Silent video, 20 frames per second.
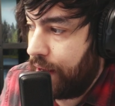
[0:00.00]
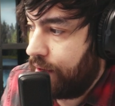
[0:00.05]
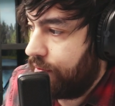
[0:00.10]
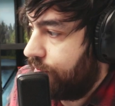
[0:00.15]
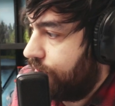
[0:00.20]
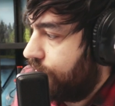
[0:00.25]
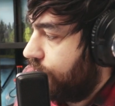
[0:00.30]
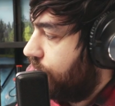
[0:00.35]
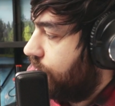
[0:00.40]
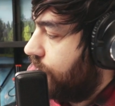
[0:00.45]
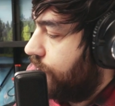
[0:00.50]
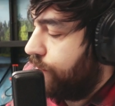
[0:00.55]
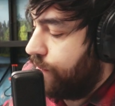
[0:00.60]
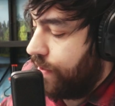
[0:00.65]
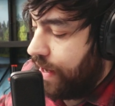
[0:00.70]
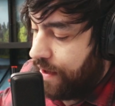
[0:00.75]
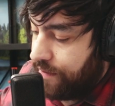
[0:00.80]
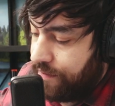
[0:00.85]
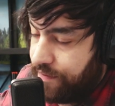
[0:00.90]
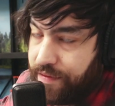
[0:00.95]
and first up
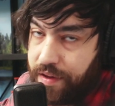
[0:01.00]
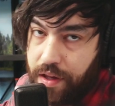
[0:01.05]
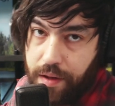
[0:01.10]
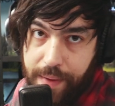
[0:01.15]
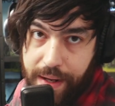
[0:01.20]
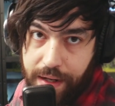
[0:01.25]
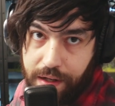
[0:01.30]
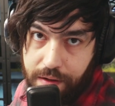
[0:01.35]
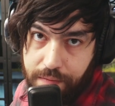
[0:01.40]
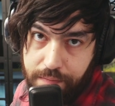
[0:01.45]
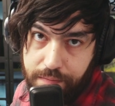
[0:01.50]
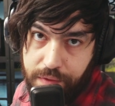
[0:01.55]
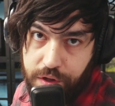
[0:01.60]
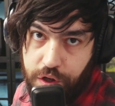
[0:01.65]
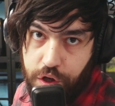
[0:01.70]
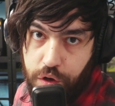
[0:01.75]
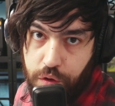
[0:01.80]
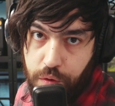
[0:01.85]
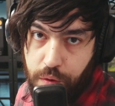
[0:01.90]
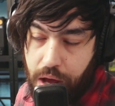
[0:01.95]
we have Filamentum's
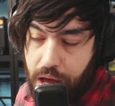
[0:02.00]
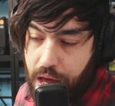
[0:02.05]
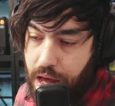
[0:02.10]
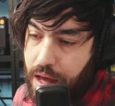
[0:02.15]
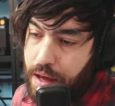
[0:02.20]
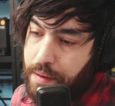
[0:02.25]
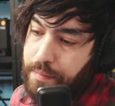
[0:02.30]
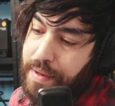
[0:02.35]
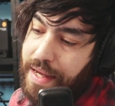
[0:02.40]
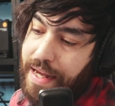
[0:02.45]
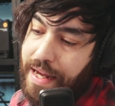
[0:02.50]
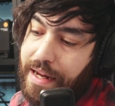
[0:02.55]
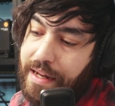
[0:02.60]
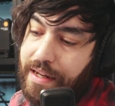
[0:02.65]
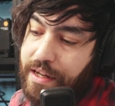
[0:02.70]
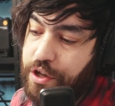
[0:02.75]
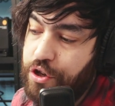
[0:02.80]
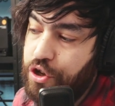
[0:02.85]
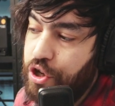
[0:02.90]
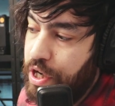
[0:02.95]
new
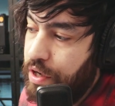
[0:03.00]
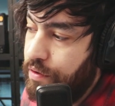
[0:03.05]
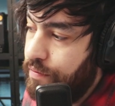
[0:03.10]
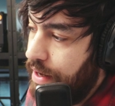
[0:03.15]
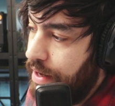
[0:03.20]
PETG